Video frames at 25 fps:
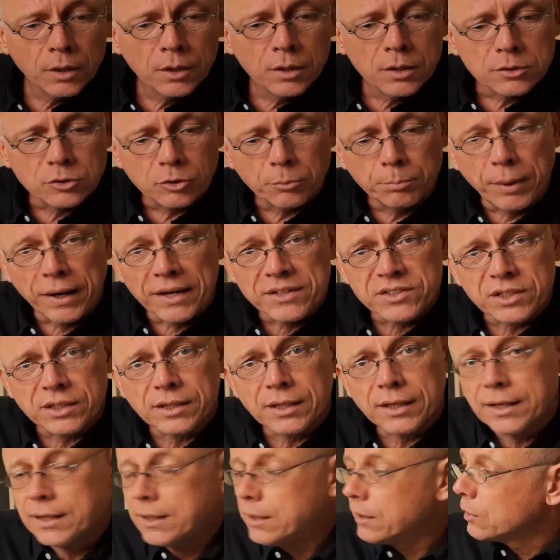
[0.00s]
So
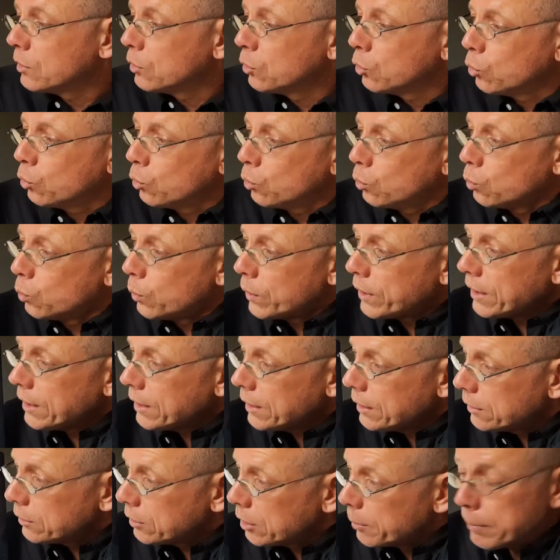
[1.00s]
basically,
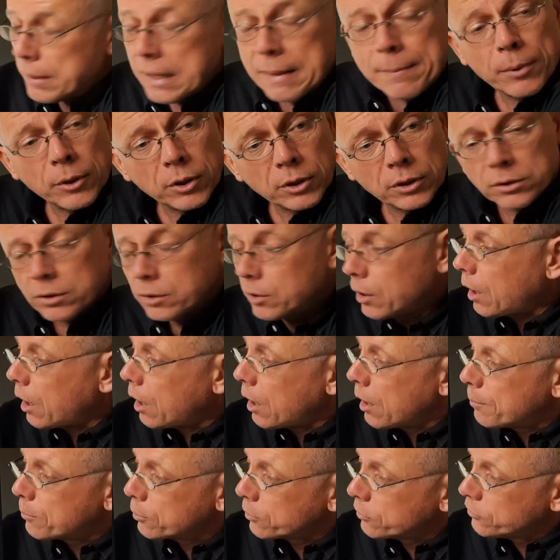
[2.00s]
we, the people,
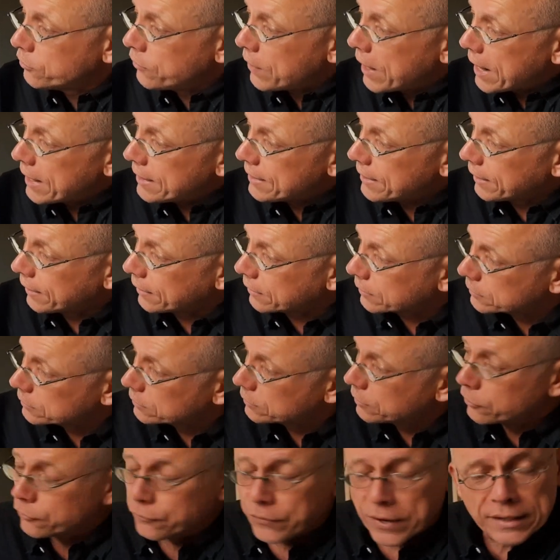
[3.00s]
are providing
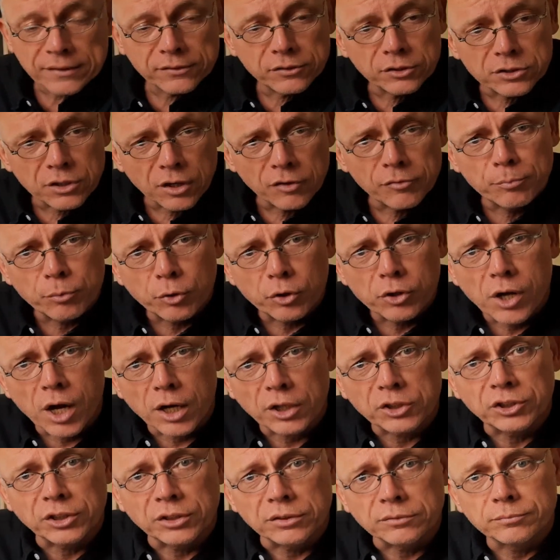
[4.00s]
the factors of
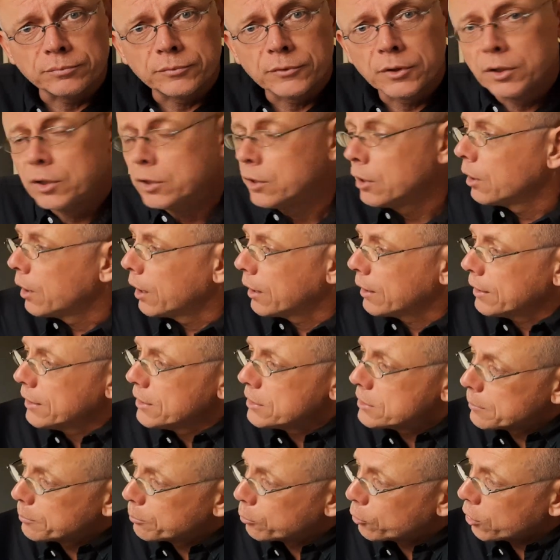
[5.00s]
production. At
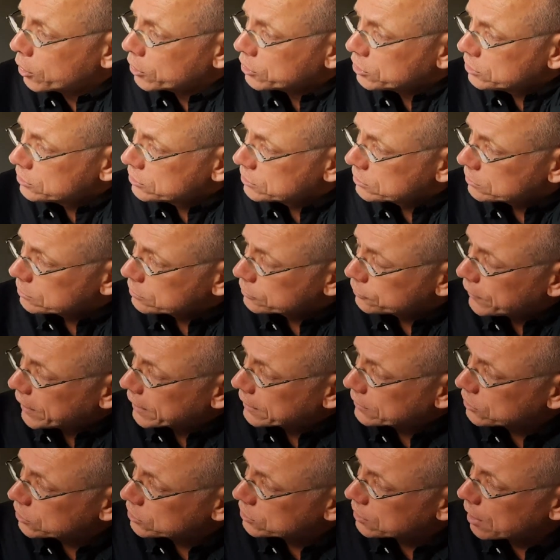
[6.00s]
least the production
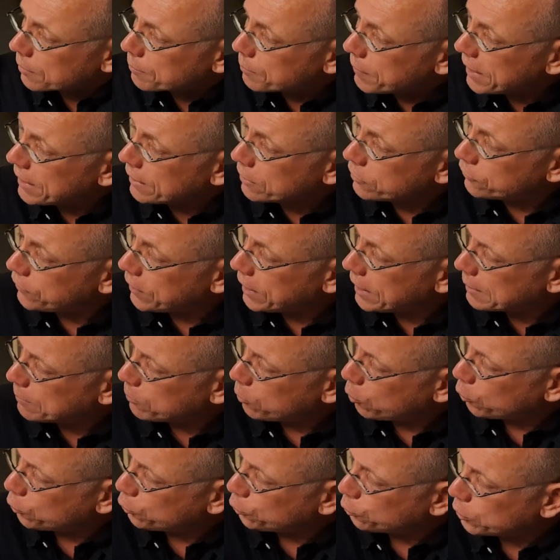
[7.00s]
factors are made
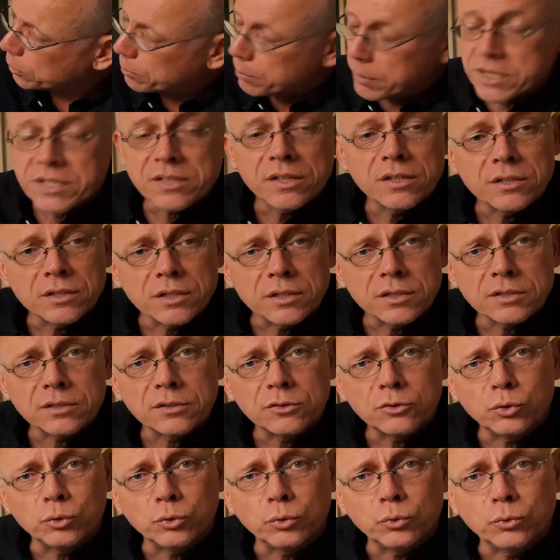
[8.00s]
available to the businesses
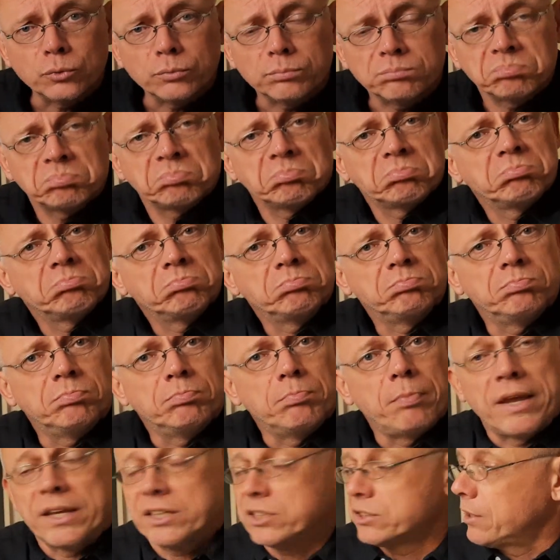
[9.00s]
to
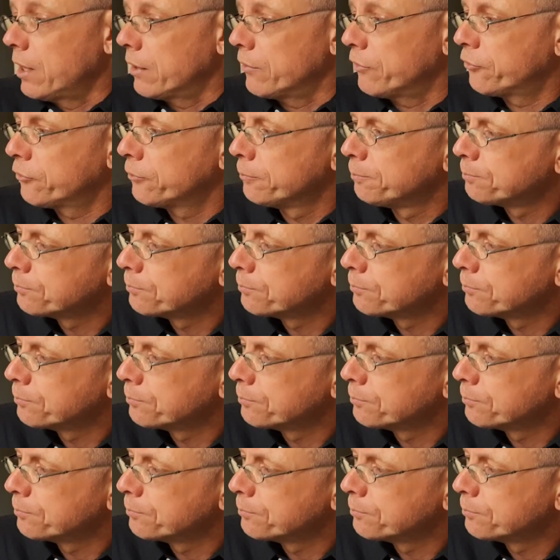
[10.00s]
make stuff.